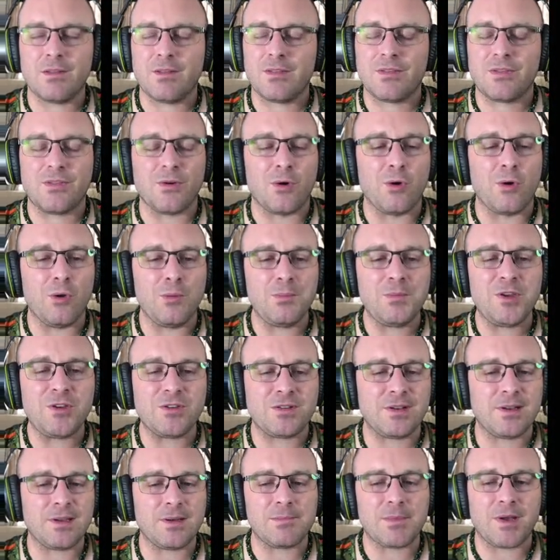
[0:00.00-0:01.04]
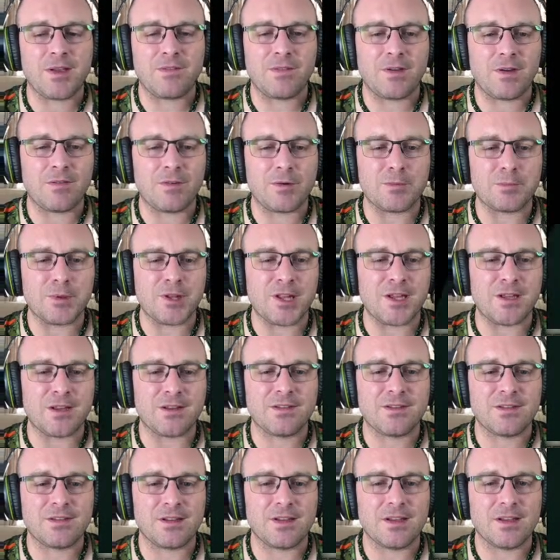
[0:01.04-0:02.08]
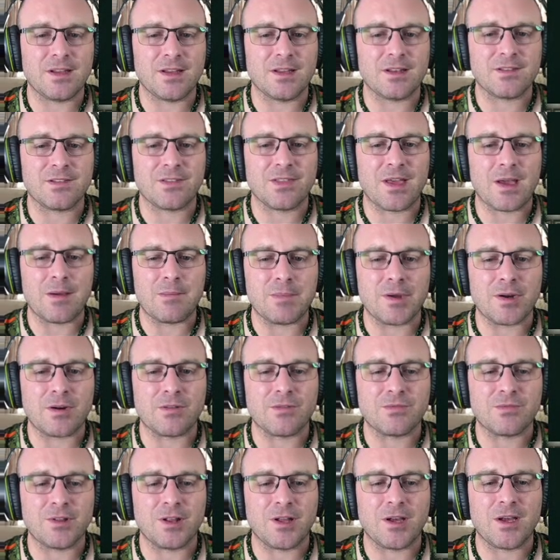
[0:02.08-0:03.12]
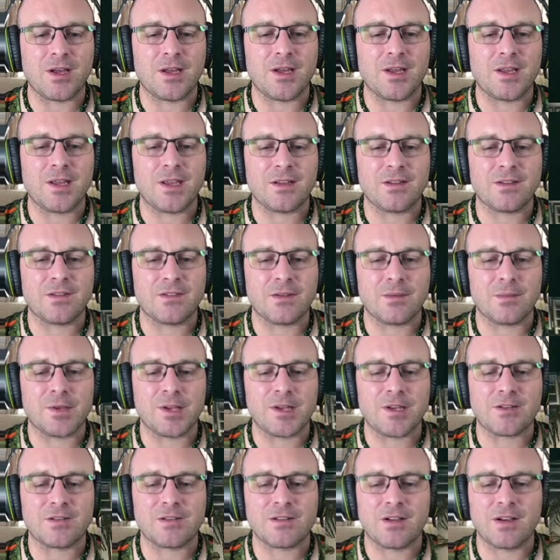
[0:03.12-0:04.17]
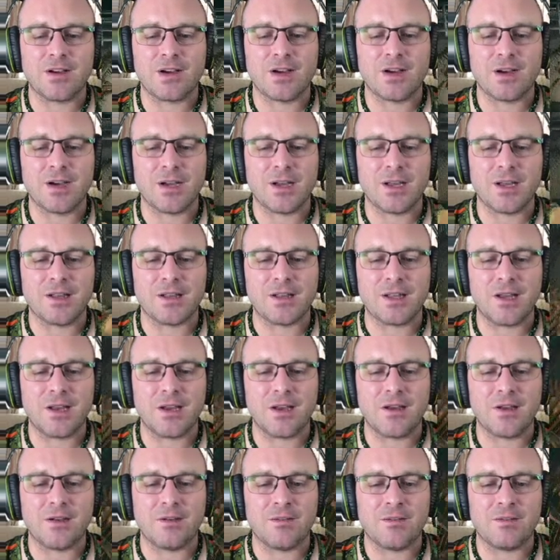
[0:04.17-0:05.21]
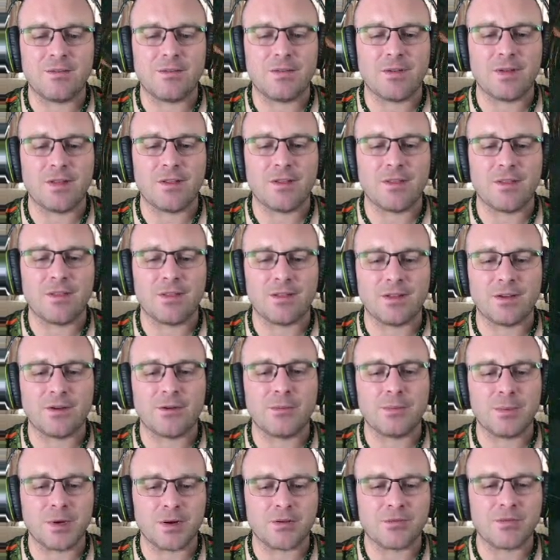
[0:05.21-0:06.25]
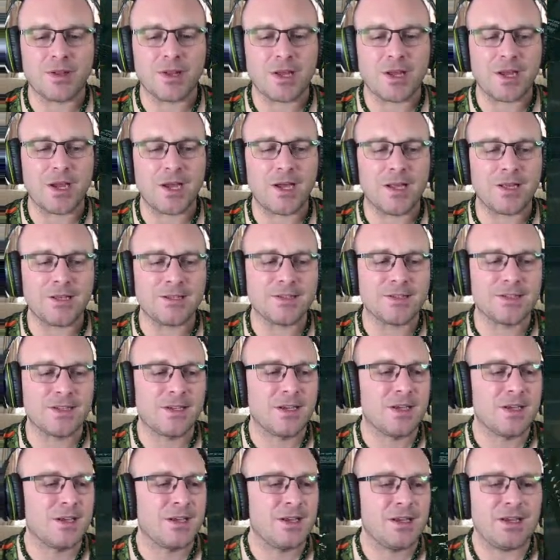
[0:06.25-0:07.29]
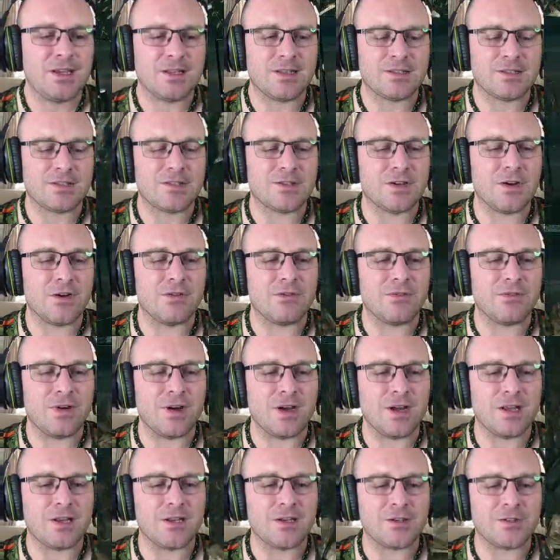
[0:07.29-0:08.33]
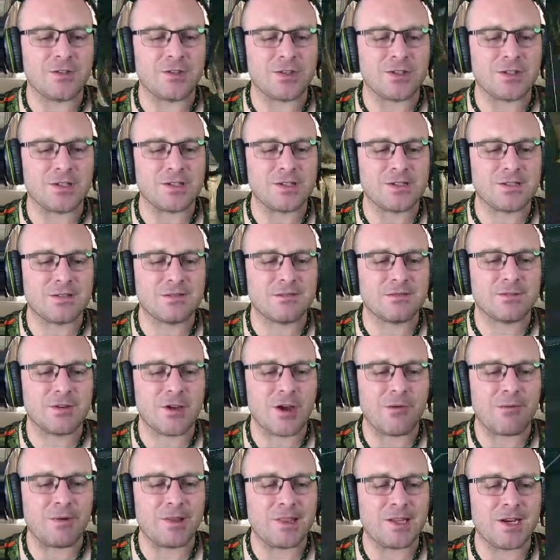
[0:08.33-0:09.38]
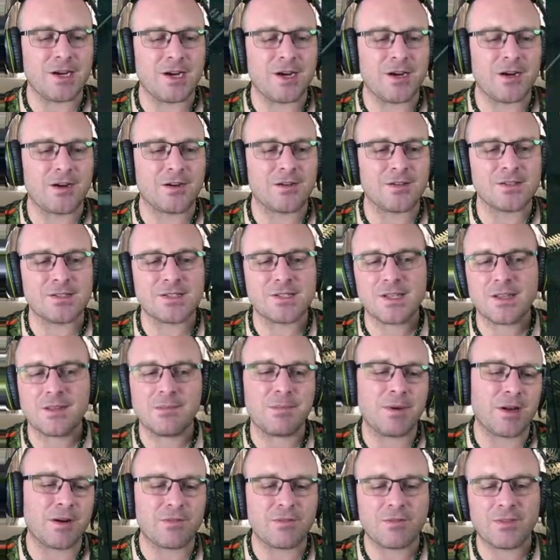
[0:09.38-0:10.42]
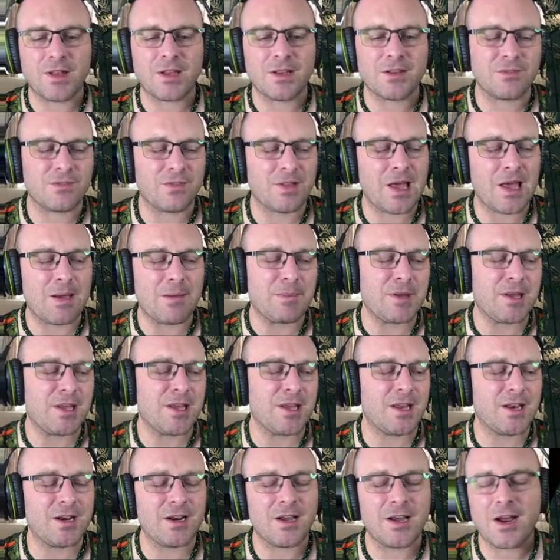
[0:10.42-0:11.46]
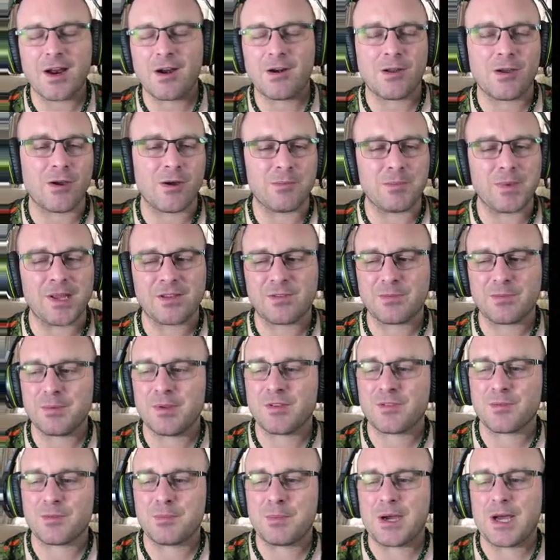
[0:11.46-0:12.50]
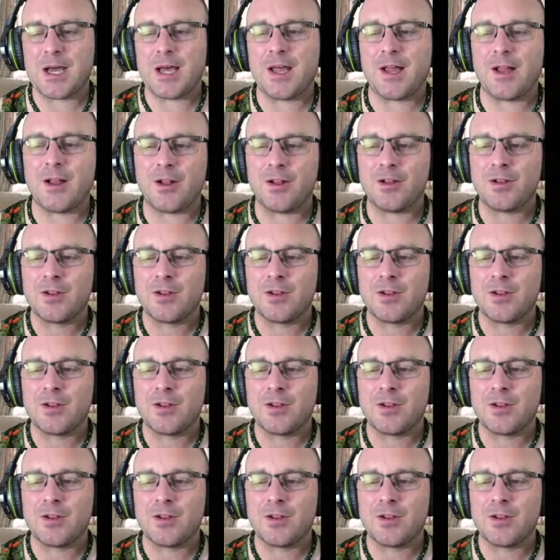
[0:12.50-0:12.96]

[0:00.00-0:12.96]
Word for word: the whole museum, my favorite place, it's that butterfly exhibit. I love the little butterfly hut. It's so fun to just go in there and see the butterflies flapping. I don't know, makes me smile.